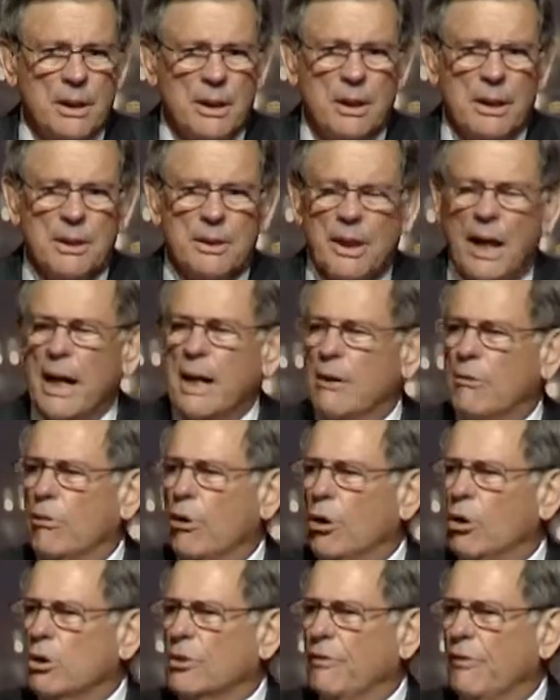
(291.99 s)
Teddy
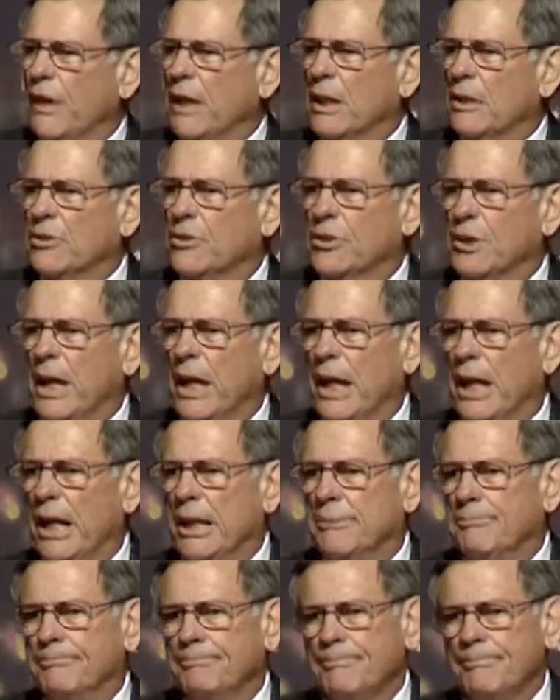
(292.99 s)
Roosevelt
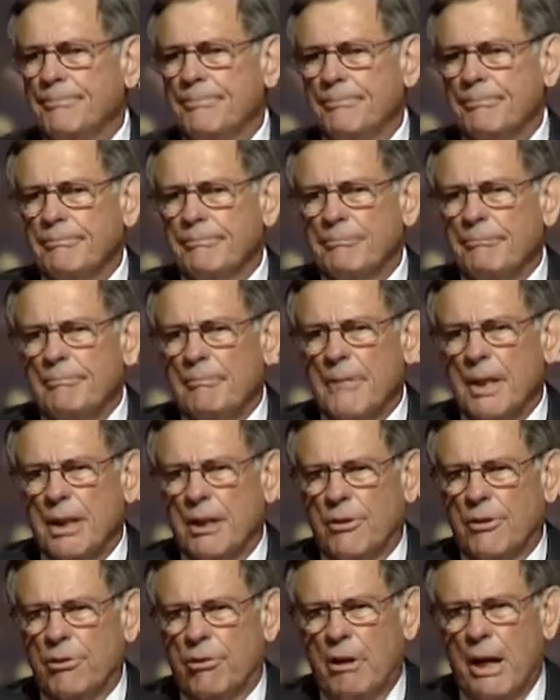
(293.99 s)
said,
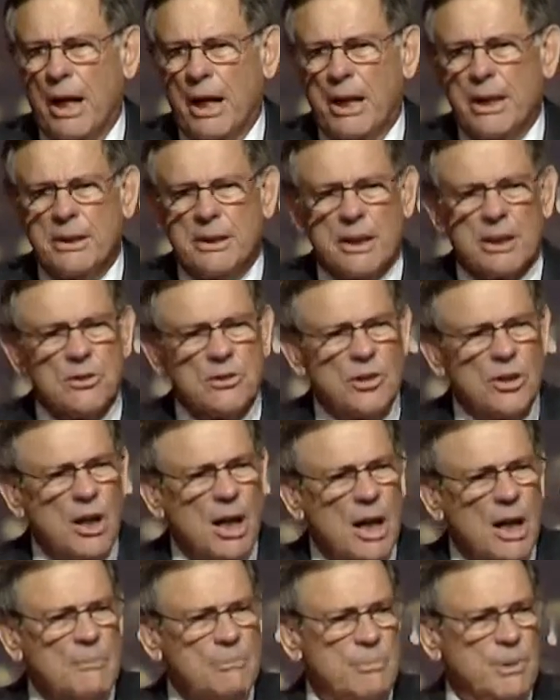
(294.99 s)
"Credit does
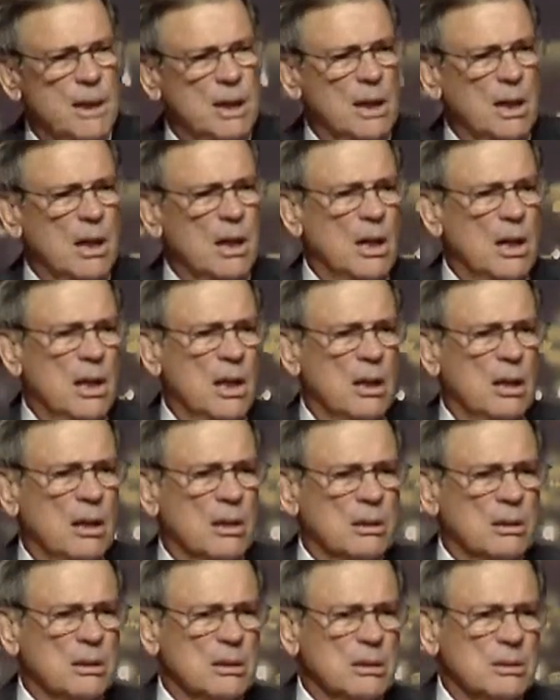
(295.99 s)
not
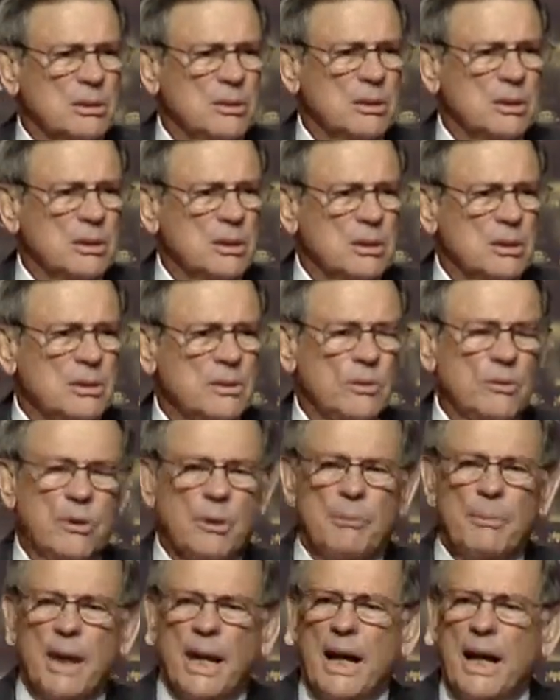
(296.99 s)
belong to
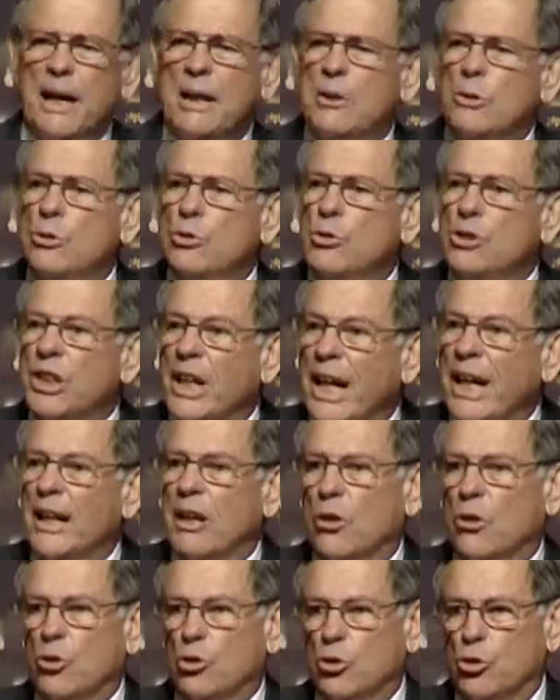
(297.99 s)
the man who
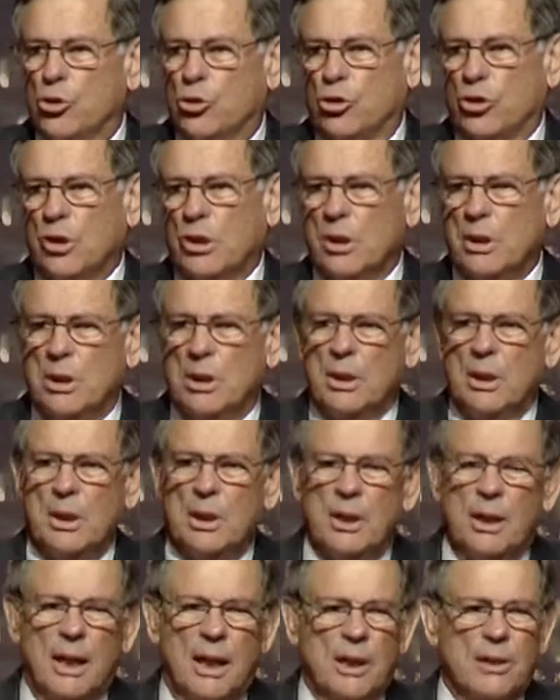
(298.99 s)
tells.
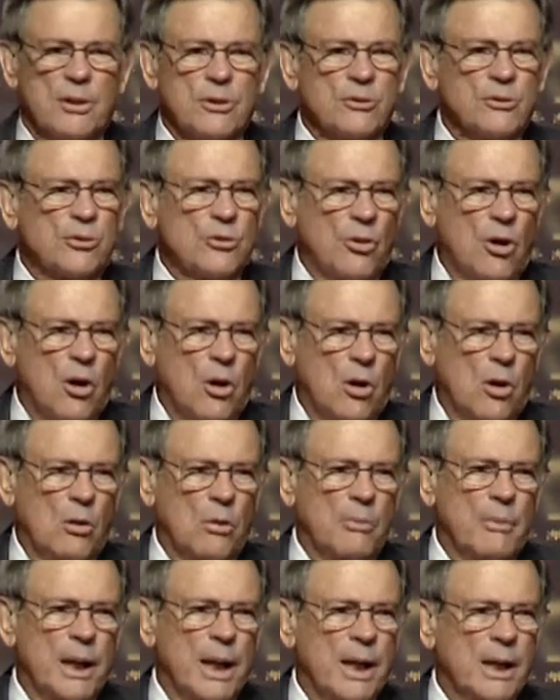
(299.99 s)
how the
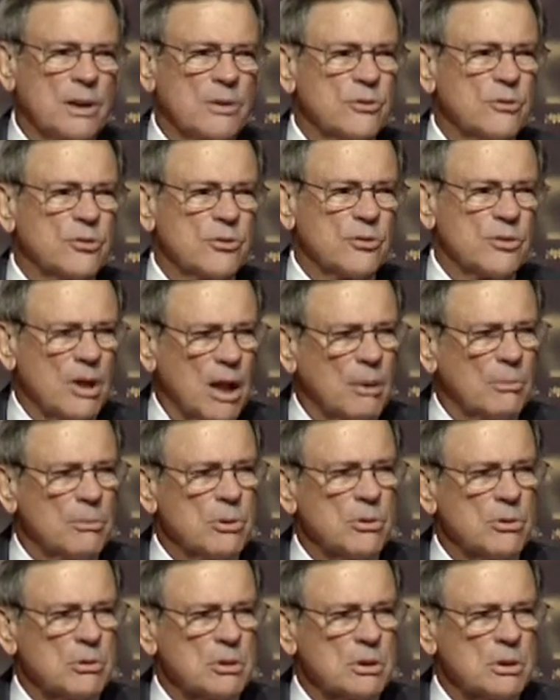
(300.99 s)
strong man
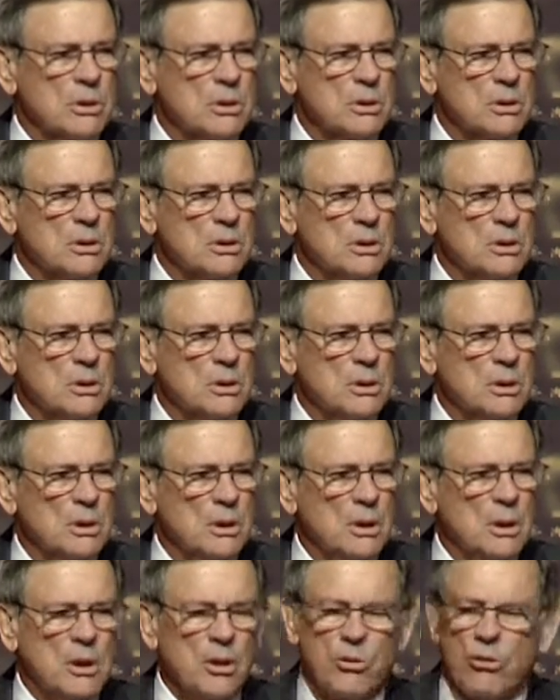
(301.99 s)
stumbled.
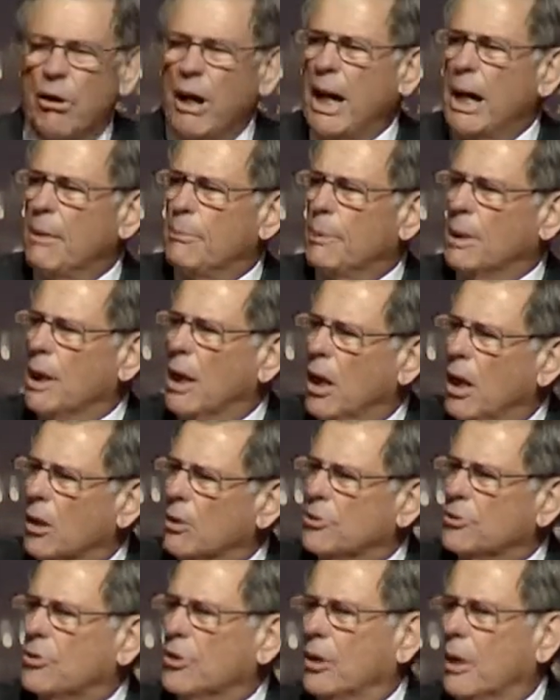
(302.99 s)
Credit belongs to the